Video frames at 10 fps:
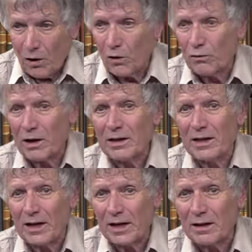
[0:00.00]
Already
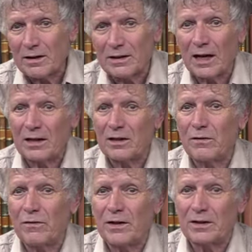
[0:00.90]
England had
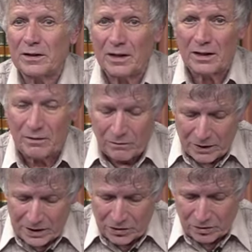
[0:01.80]
defeated an
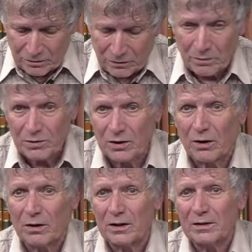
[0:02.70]
invasion from
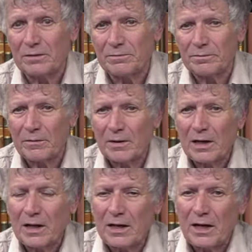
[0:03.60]
Scotland,
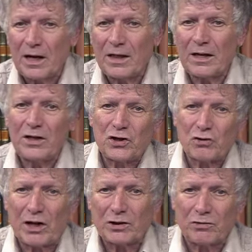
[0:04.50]
and then he
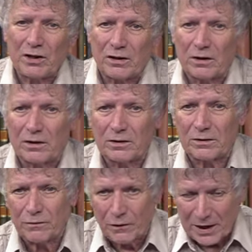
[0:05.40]
tried to
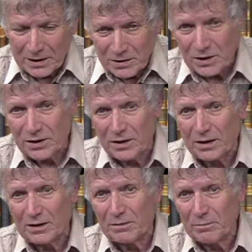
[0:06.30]
reconquer France,
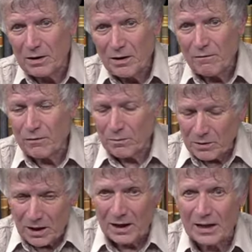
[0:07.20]
starting from
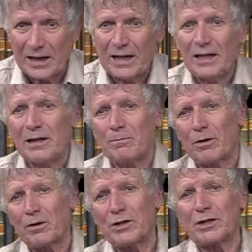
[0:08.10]
Calais, a
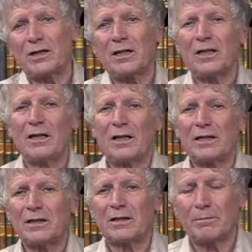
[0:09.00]
project
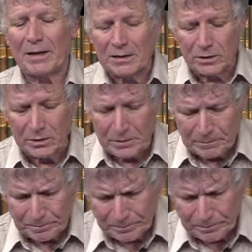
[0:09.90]
later abandoned.